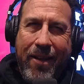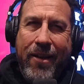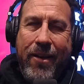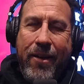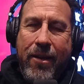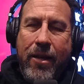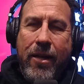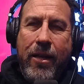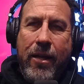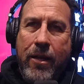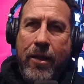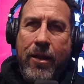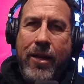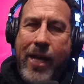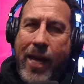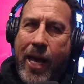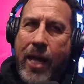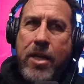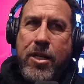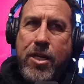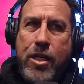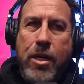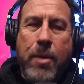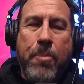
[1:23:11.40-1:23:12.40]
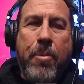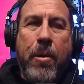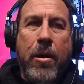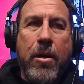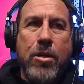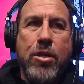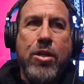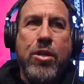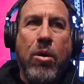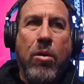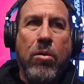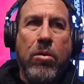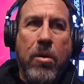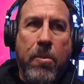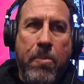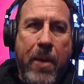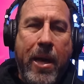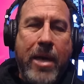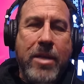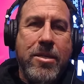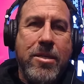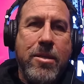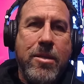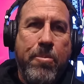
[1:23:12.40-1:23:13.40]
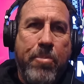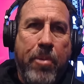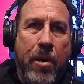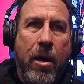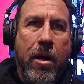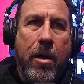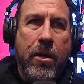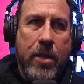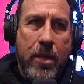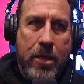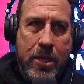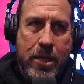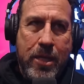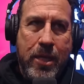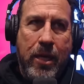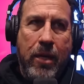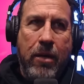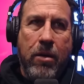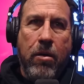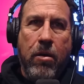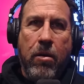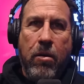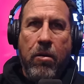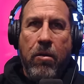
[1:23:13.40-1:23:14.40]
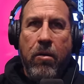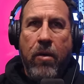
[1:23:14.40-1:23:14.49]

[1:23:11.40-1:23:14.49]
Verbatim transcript: he, he had a chip on his shoulder based upon the Tito